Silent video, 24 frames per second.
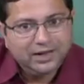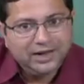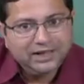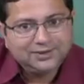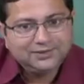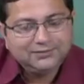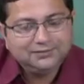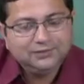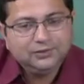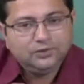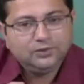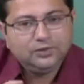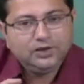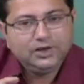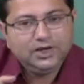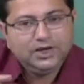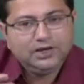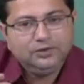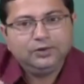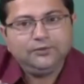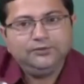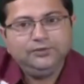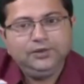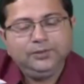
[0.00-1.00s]
mass flow
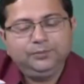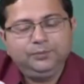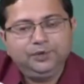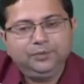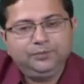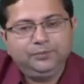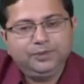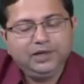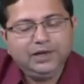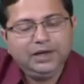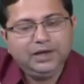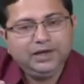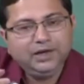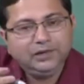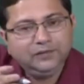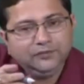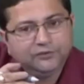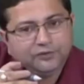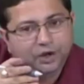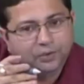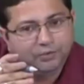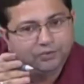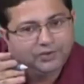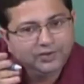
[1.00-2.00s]
rate of the propellant
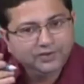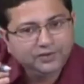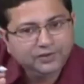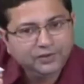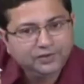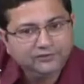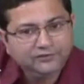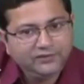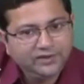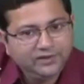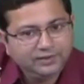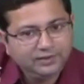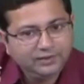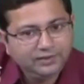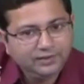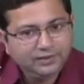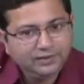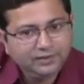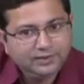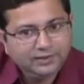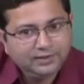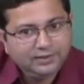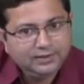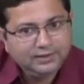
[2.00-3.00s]
from the
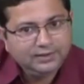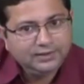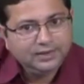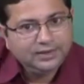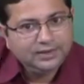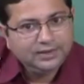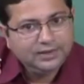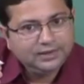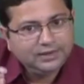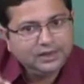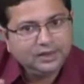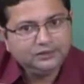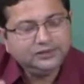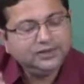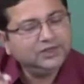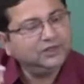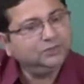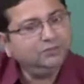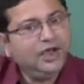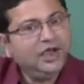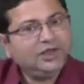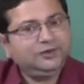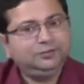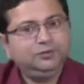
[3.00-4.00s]
surface. Now,
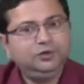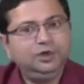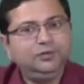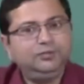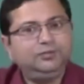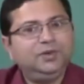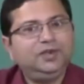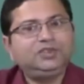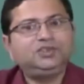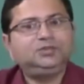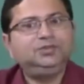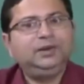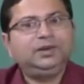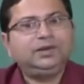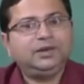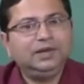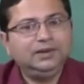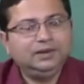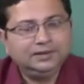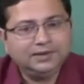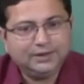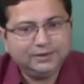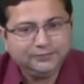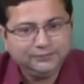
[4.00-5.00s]
this mass flow must be
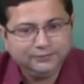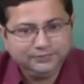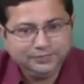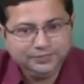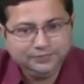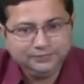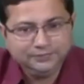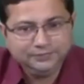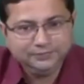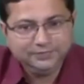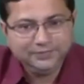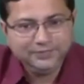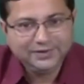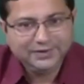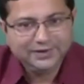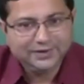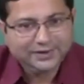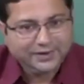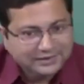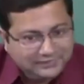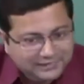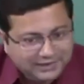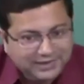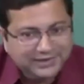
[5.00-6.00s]
conserved.
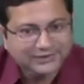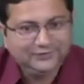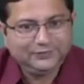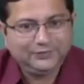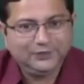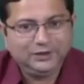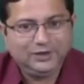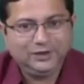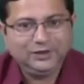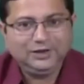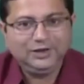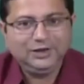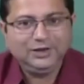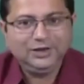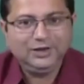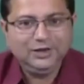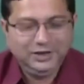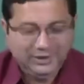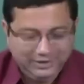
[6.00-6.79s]
Therefore,